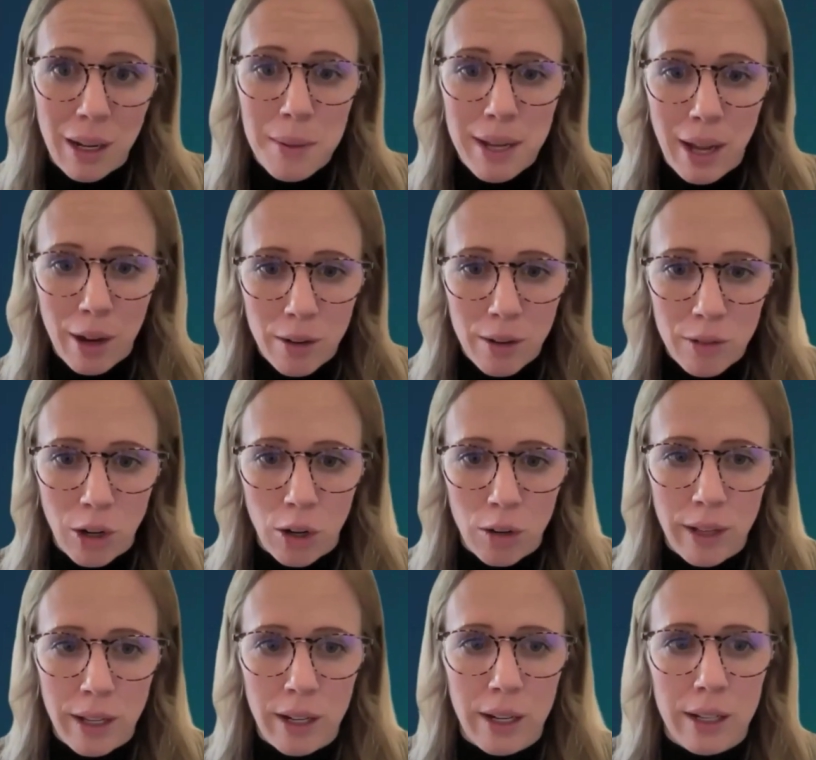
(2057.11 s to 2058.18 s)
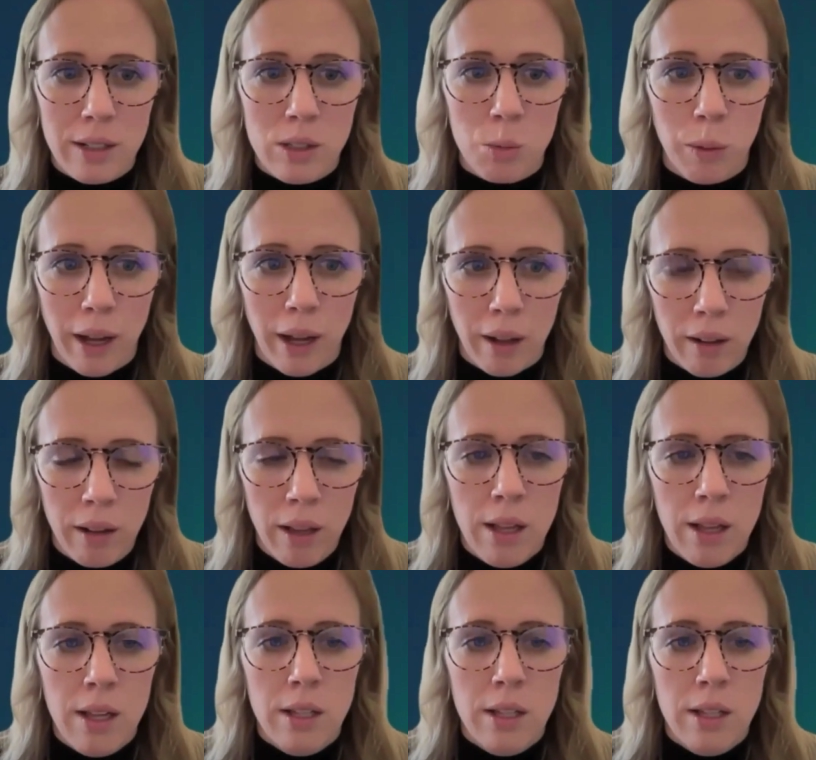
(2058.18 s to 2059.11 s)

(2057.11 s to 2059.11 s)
coming out of COVID as well.